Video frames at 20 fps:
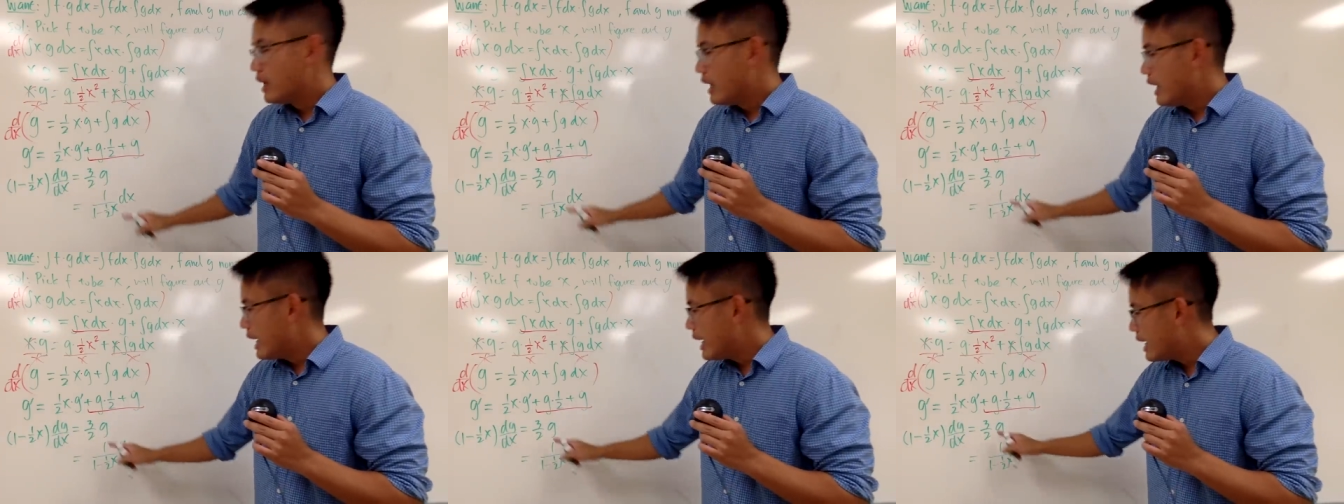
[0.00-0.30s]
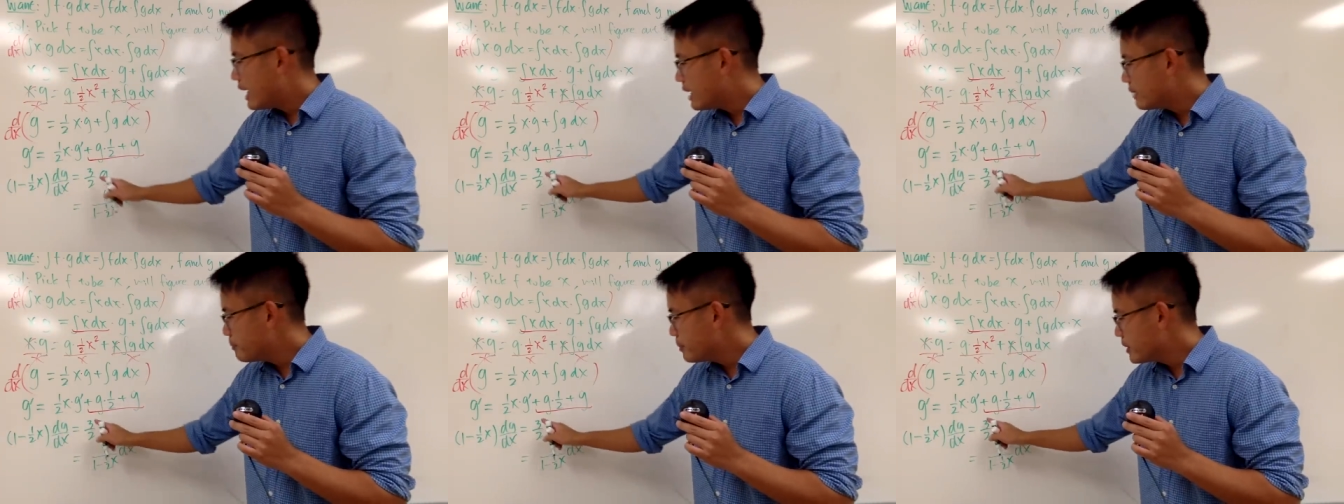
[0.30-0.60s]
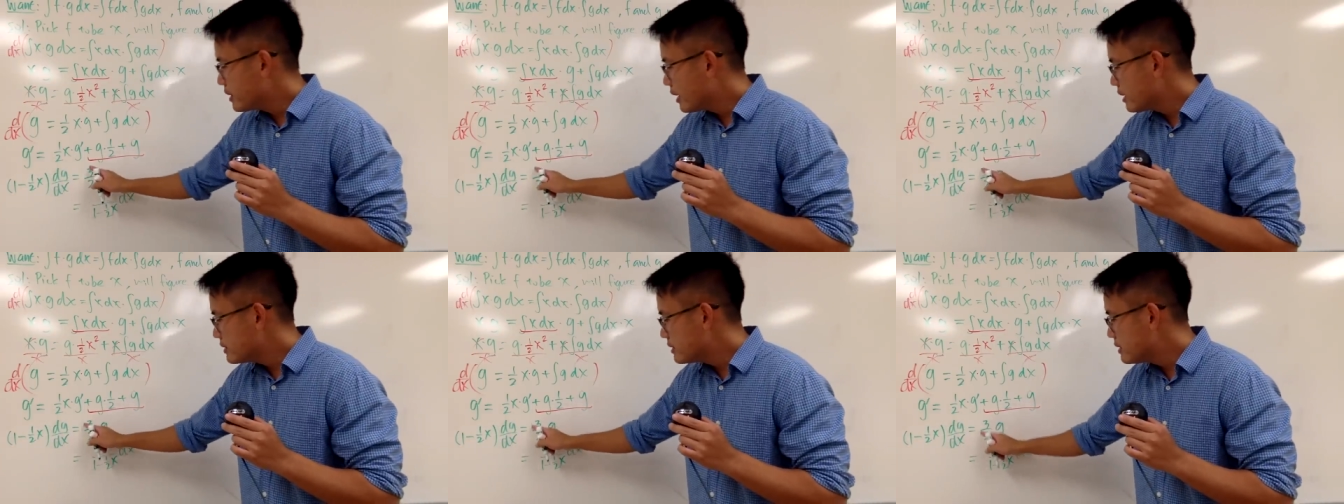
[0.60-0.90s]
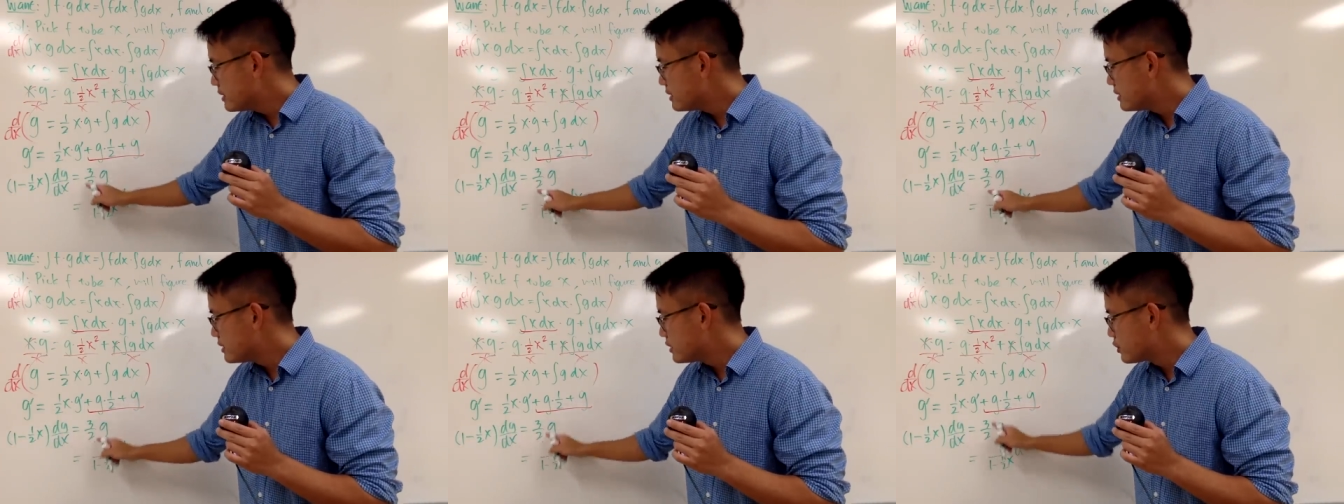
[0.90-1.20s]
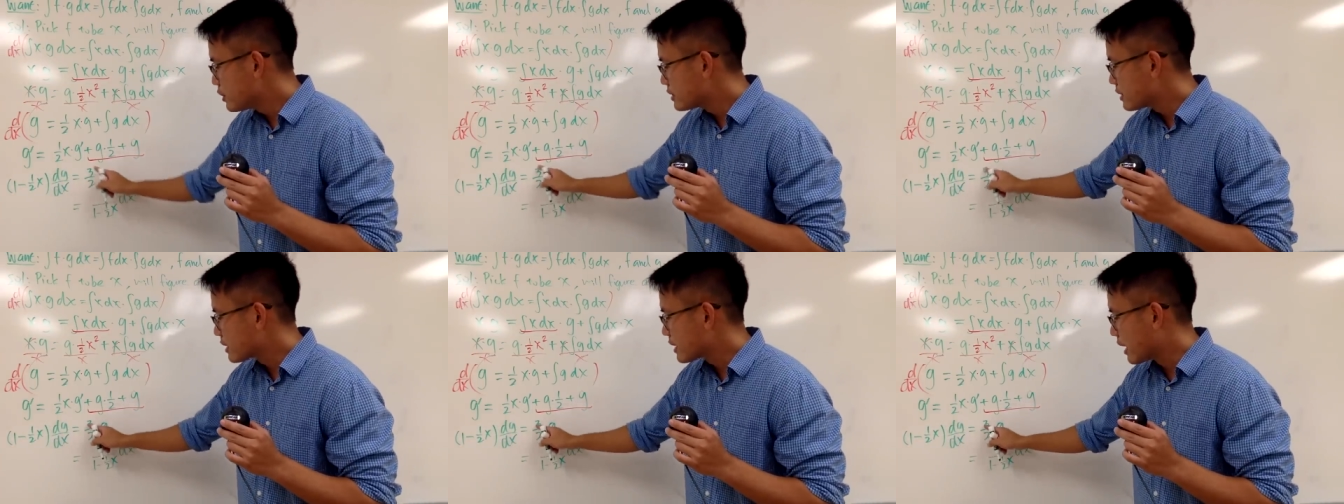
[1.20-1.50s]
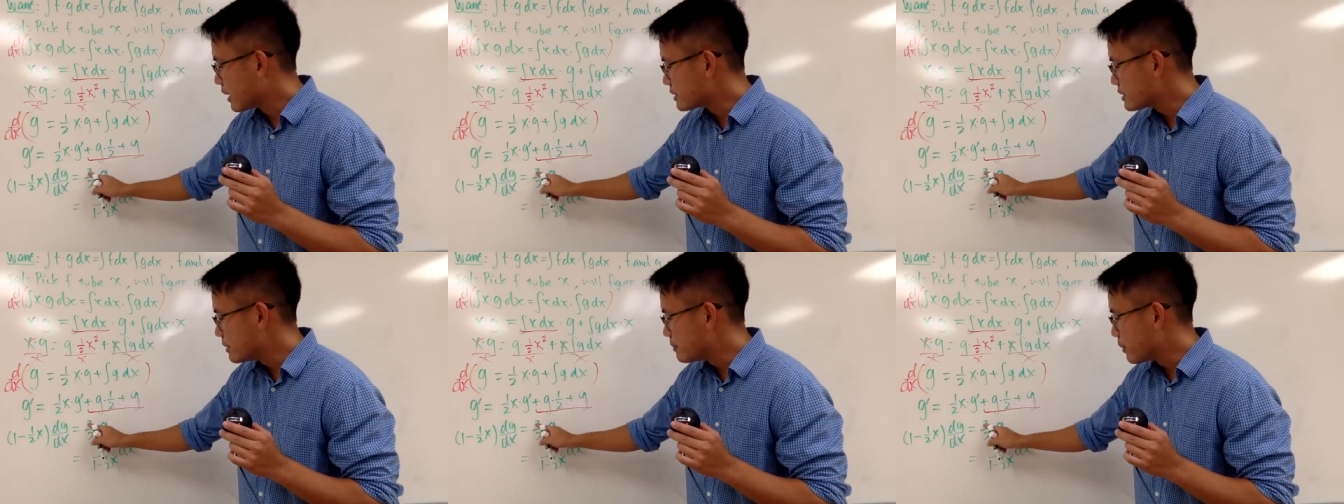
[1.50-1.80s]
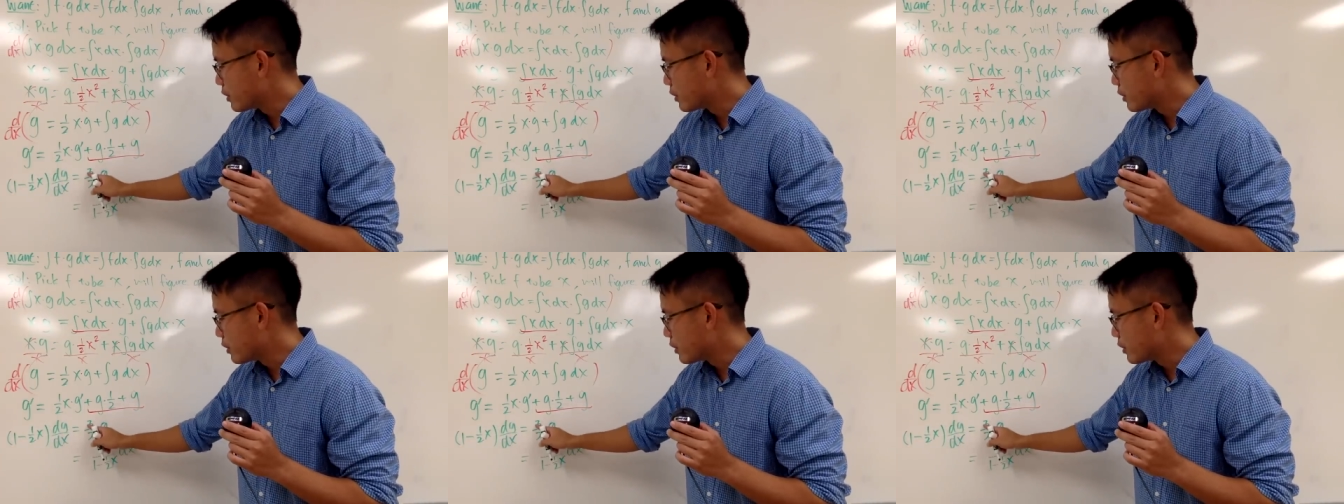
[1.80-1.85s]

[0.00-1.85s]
And because this is just a constant